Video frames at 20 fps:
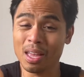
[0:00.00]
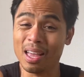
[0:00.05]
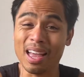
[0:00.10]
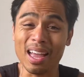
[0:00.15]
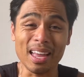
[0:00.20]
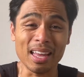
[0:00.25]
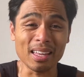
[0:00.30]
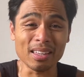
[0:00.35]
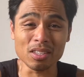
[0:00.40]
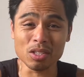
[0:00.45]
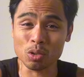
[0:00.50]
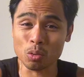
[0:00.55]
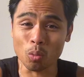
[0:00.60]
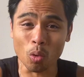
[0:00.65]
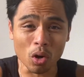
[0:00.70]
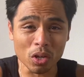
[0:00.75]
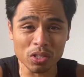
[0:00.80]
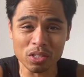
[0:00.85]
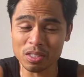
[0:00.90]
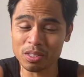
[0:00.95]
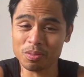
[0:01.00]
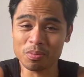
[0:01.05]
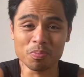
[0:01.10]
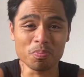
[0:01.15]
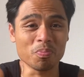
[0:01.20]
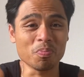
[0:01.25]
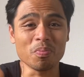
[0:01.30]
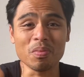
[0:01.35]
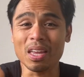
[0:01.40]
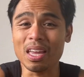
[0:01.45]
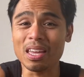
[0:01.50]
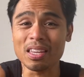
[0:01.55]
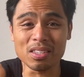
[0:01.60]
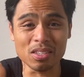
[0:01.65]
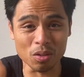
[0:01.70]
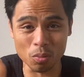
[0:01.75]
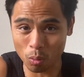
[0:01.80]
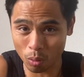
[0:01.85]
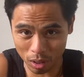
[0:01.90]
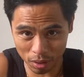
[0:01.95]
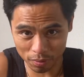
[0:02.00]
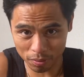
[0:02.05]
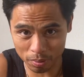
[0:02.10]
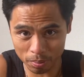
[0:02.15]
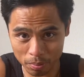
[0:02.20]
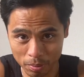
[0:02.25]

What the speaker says: and squats isn't one of them.